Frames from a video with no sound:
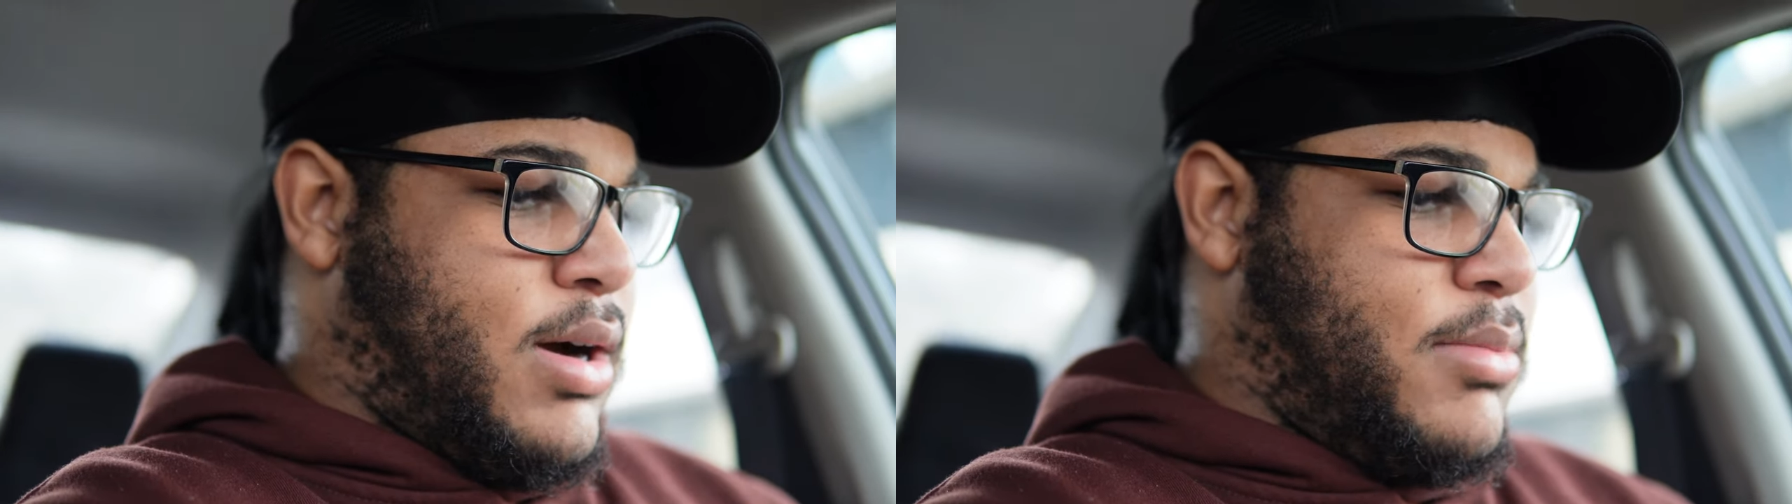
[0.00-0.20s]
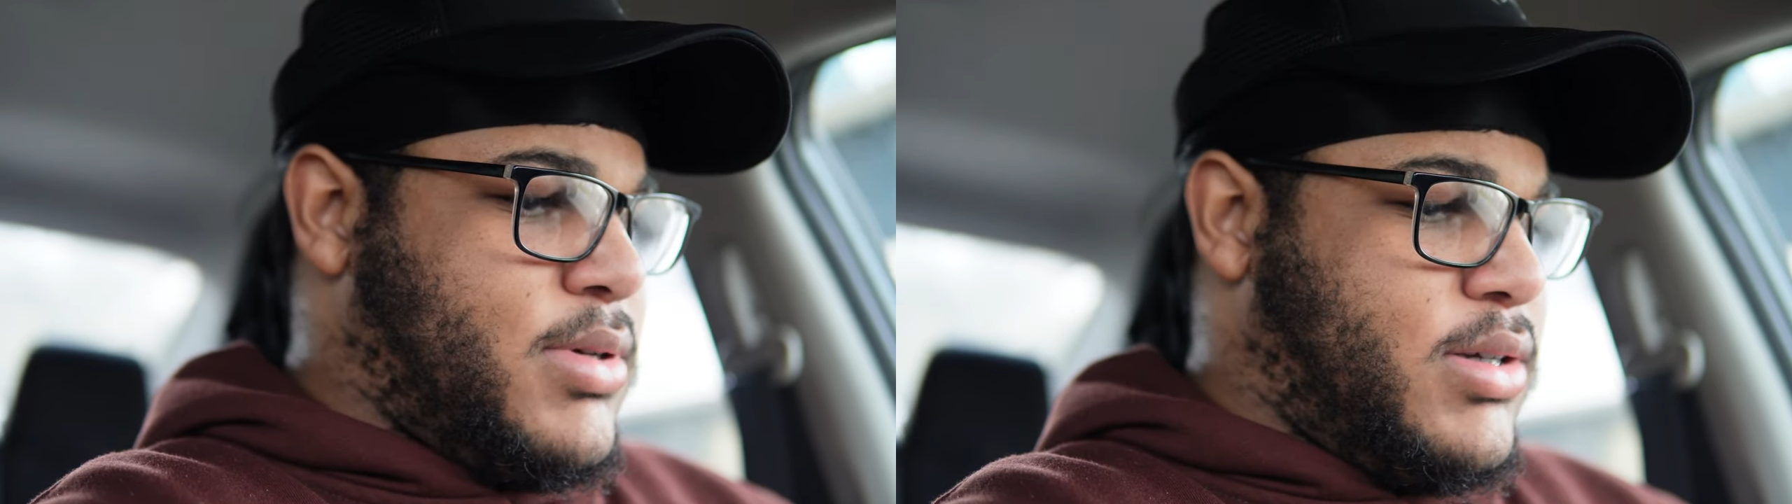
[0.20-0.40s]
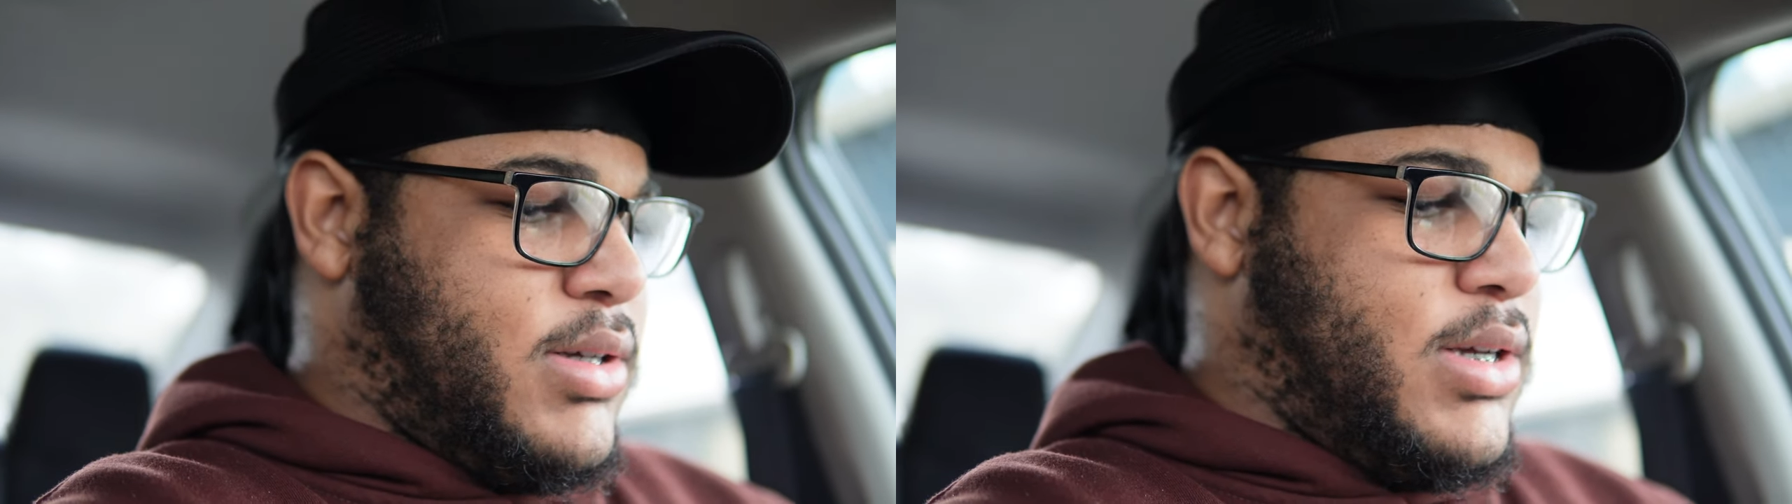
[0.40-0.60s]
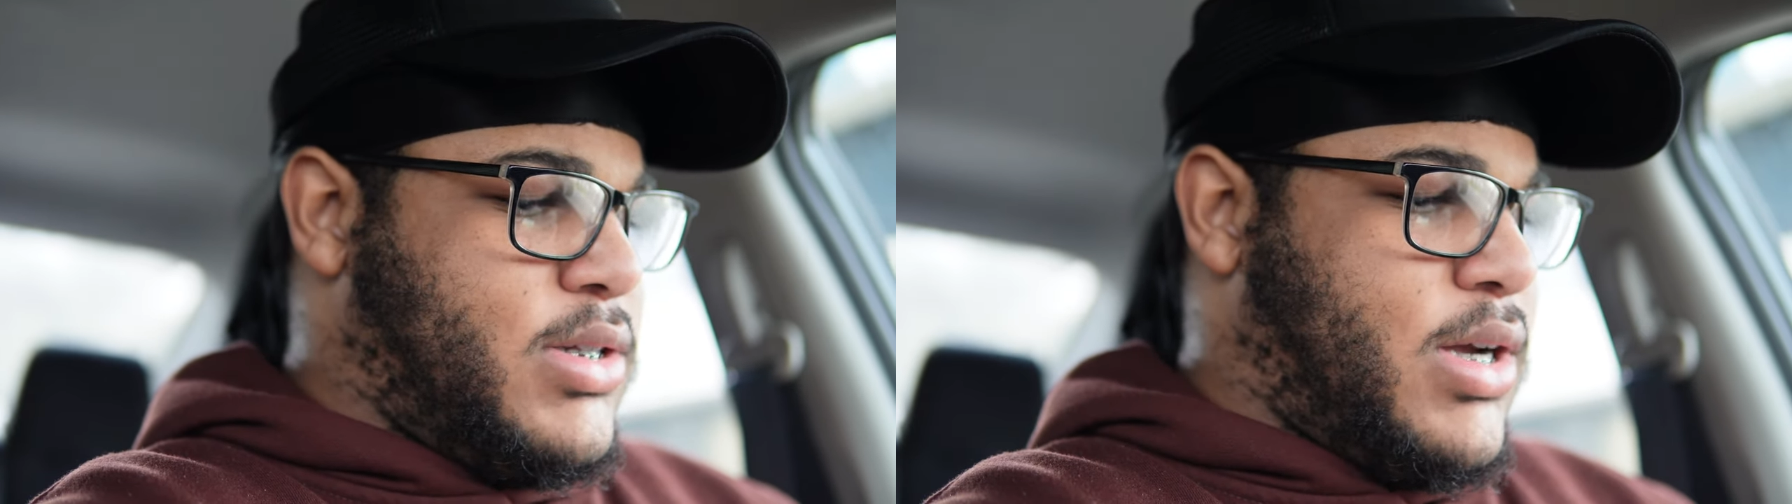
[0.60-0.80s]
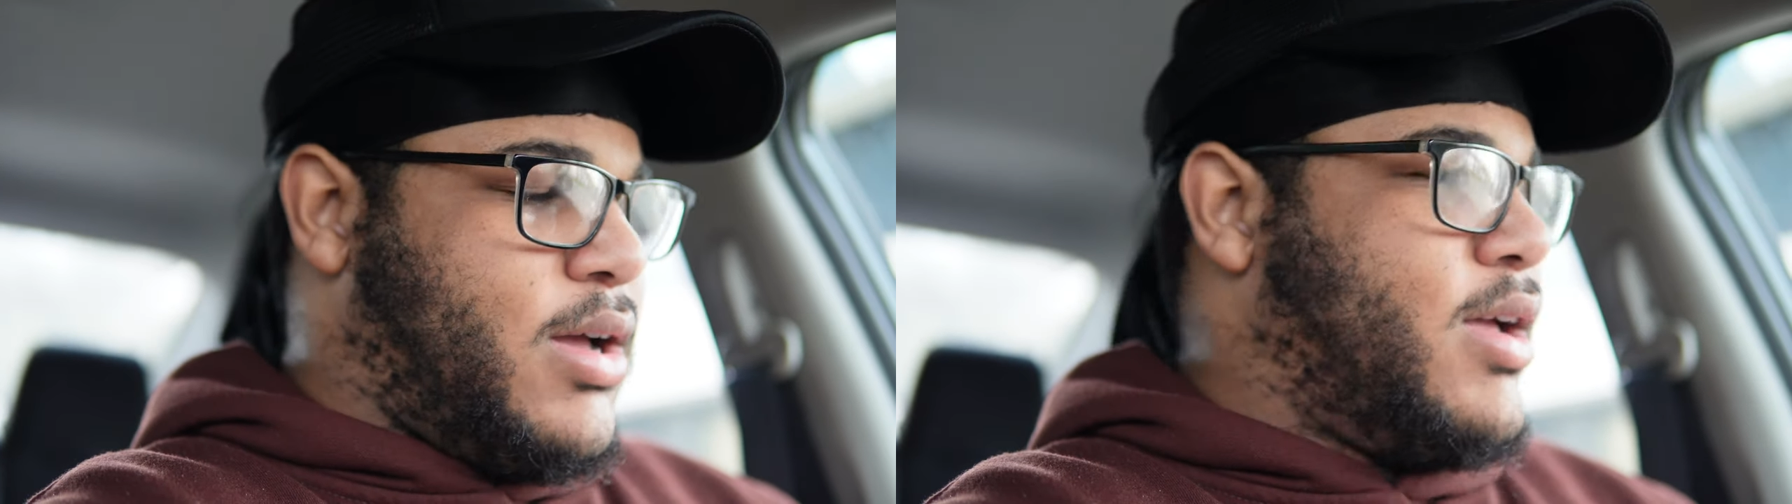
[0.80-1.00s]
I'm gonna uh,
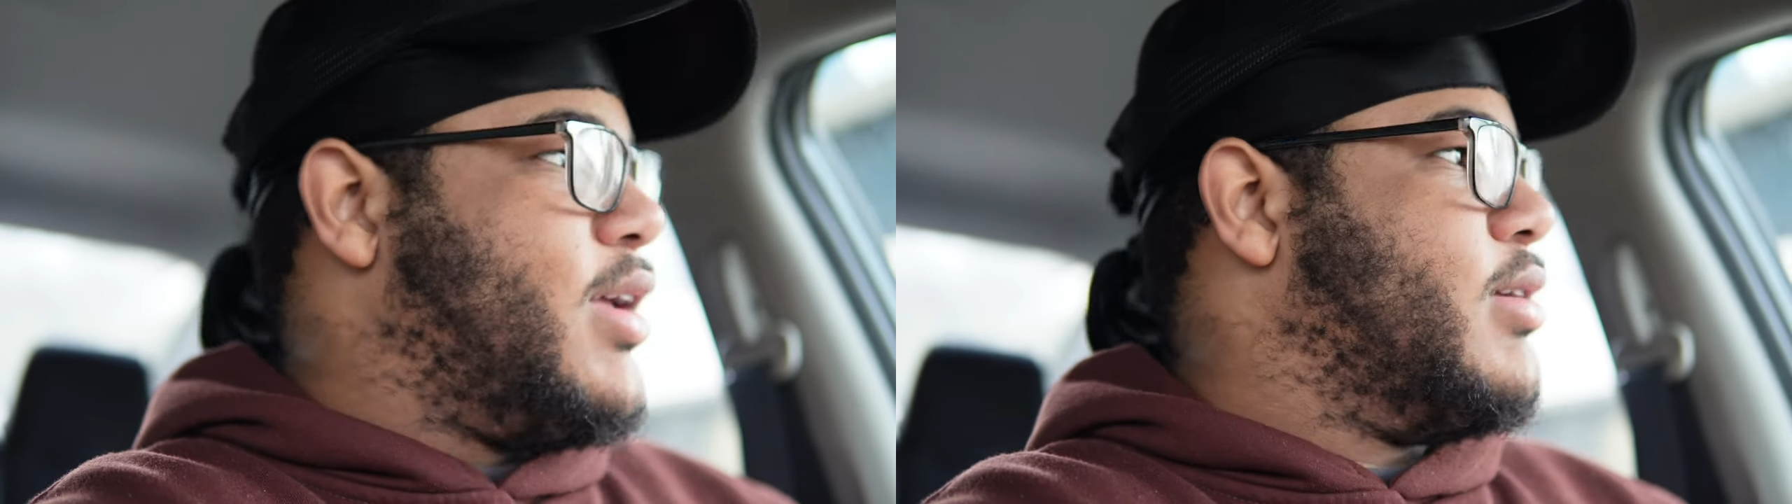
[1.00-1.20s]
hit y'all,